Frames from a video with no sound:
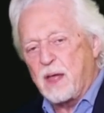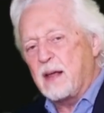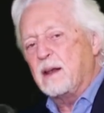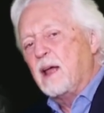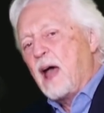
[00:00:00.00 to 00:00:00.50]

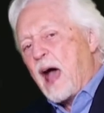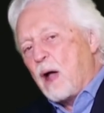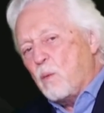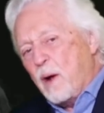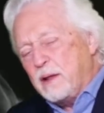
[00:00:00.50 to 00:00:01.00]
Then I
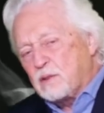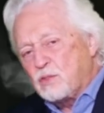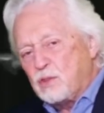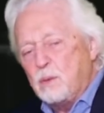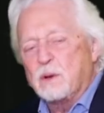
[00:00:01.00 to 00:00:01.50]
wait to
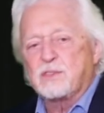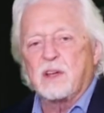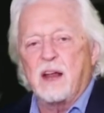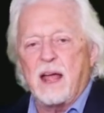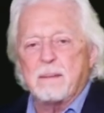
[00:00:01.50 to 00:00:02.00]
see what's
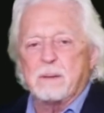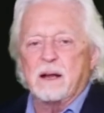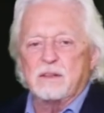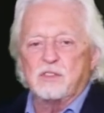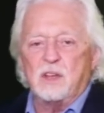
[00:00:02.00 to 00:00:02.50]
going to happen
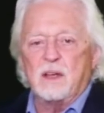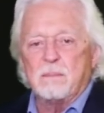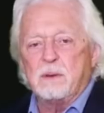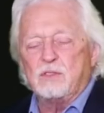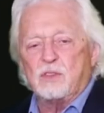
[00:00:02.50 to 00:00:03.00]
on
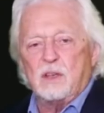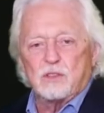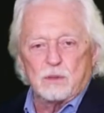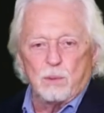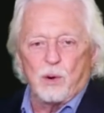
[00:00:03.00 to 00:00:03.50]
CNBC
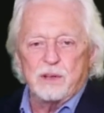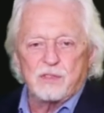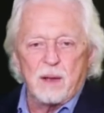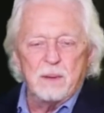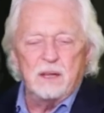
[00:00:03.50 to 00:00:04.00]
as the boys come